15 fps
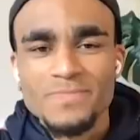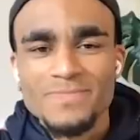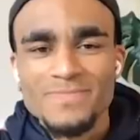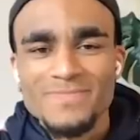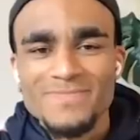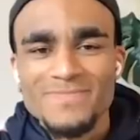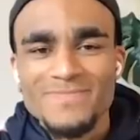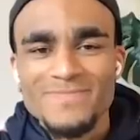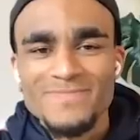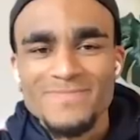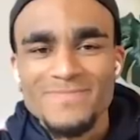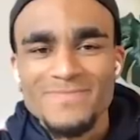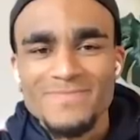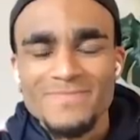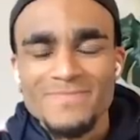
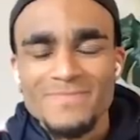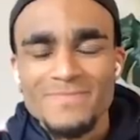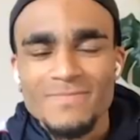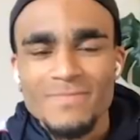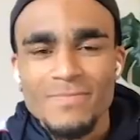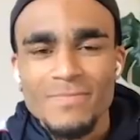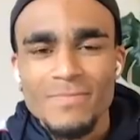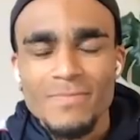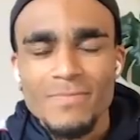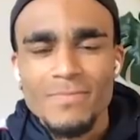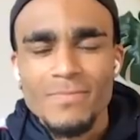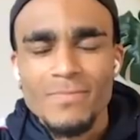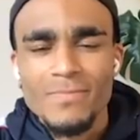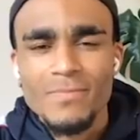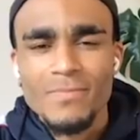
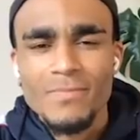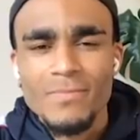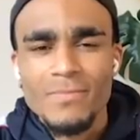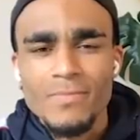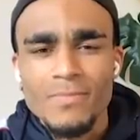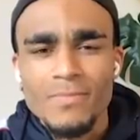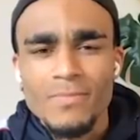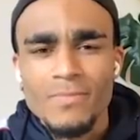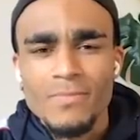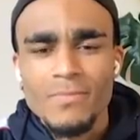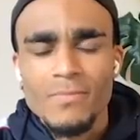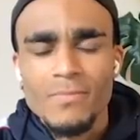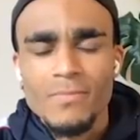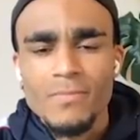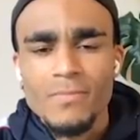
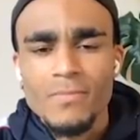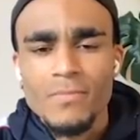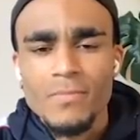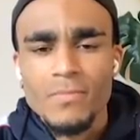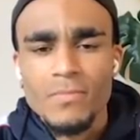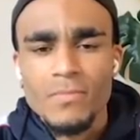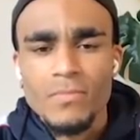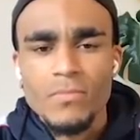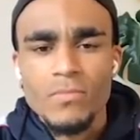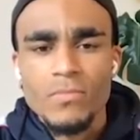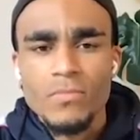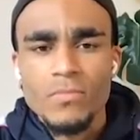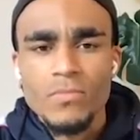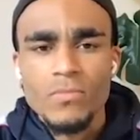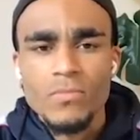
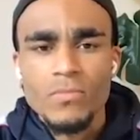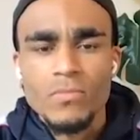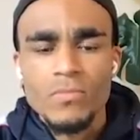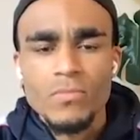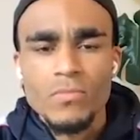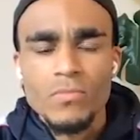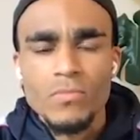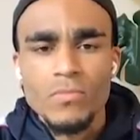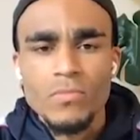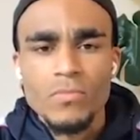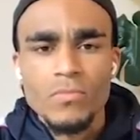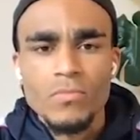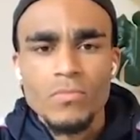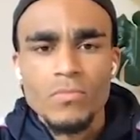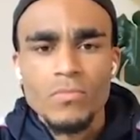
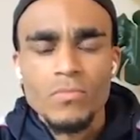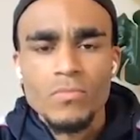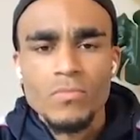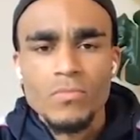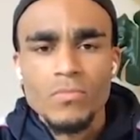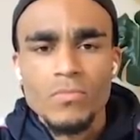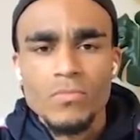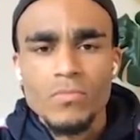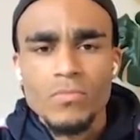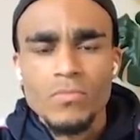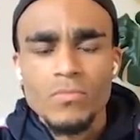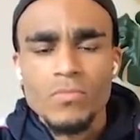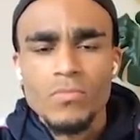(silent)